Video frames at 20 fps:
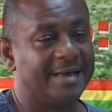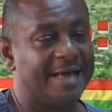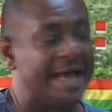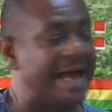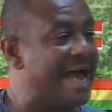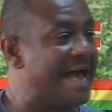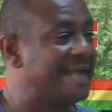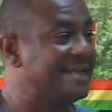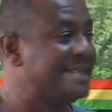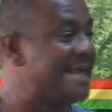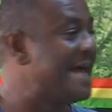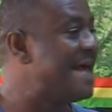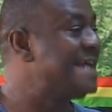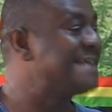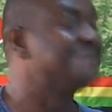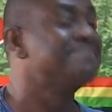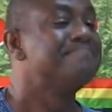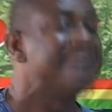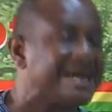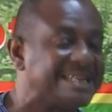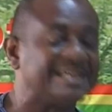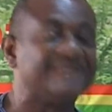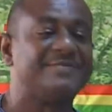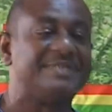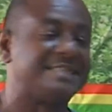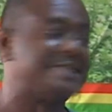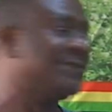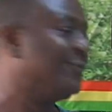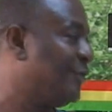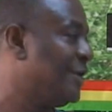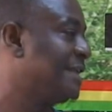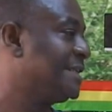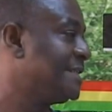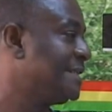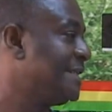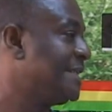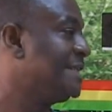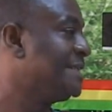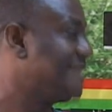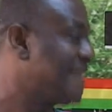and there is massive
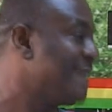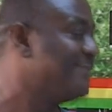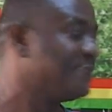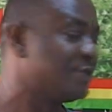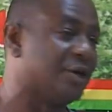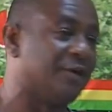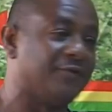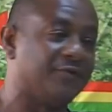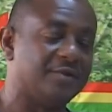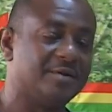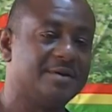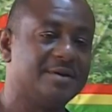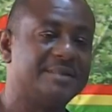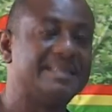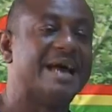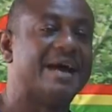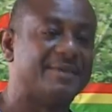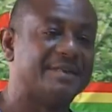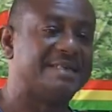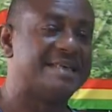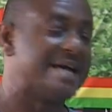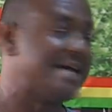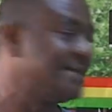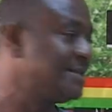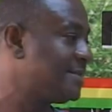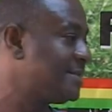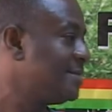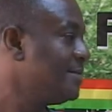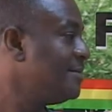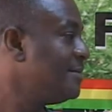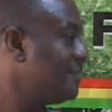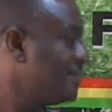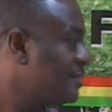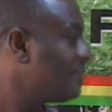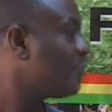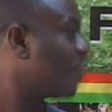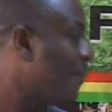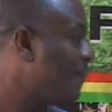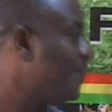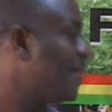disinflation in terms of their returns
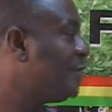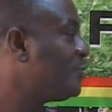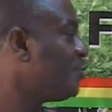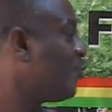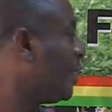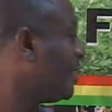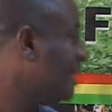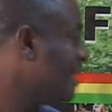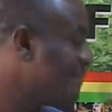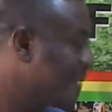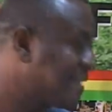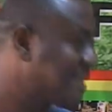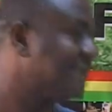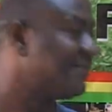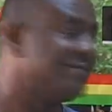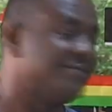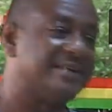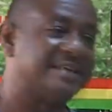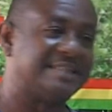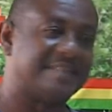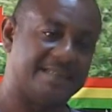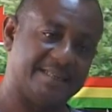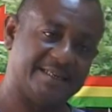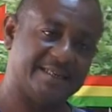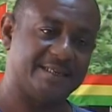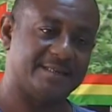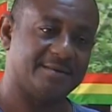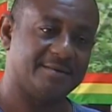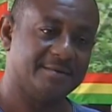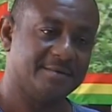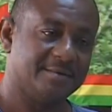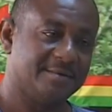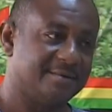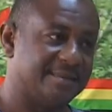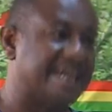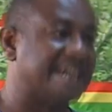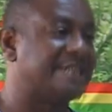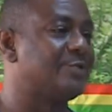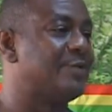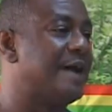compared to what they must have invested in it.
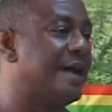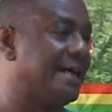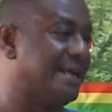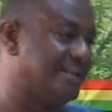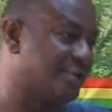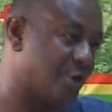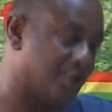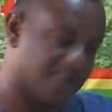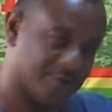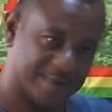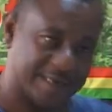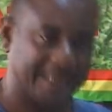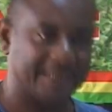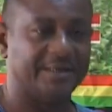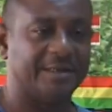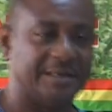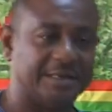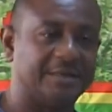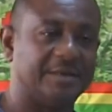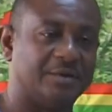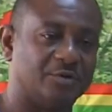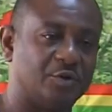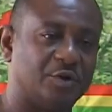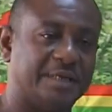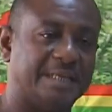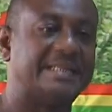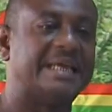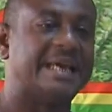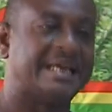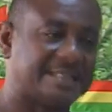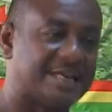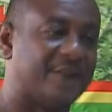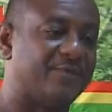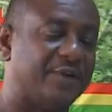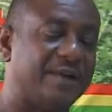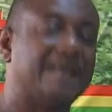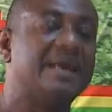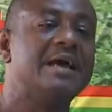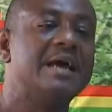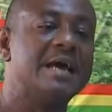That's why it's all the way to here. They are
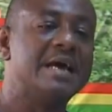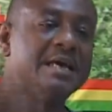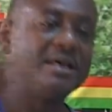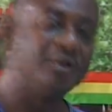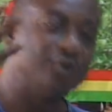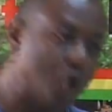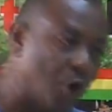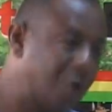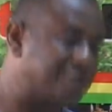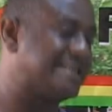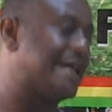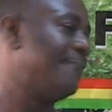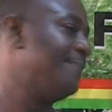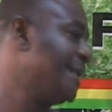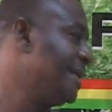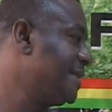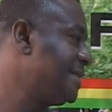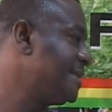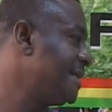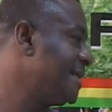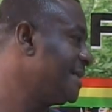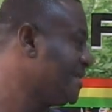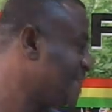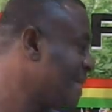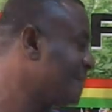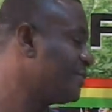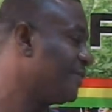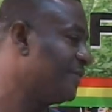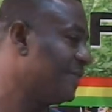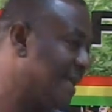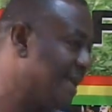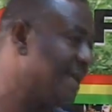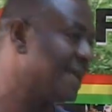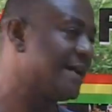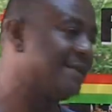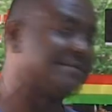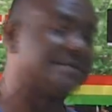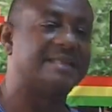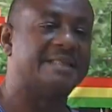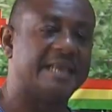suffering no stability in terms of the
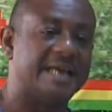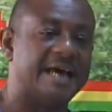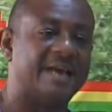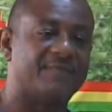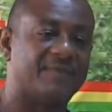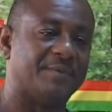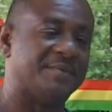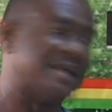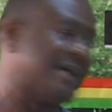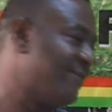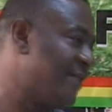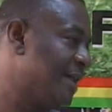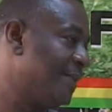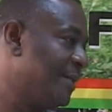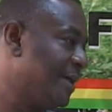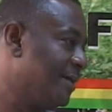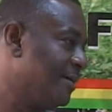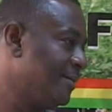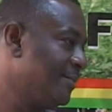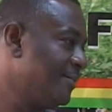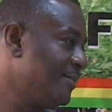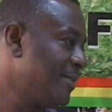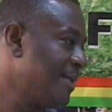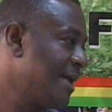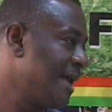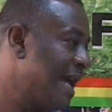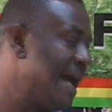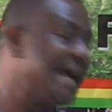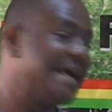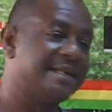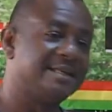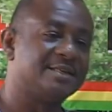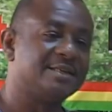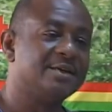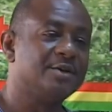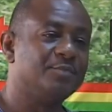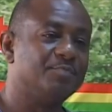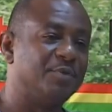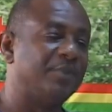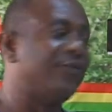incomes that they earn from their farming. And
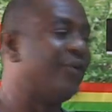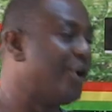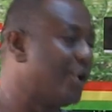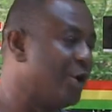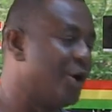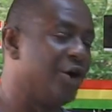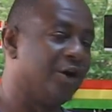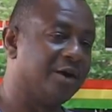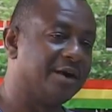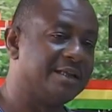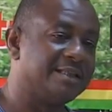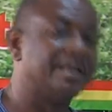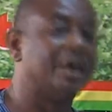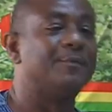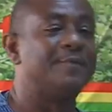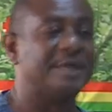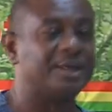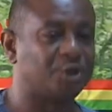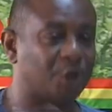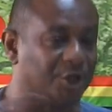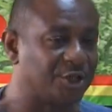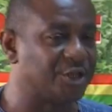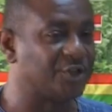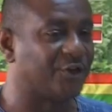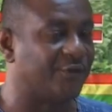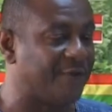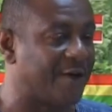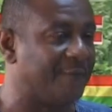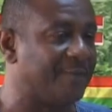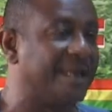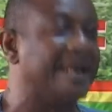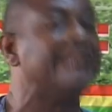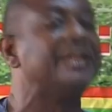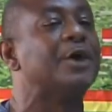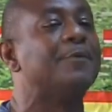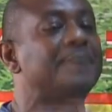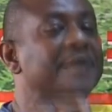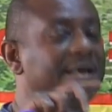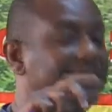before long, there'll be a shortage of farming, there'll be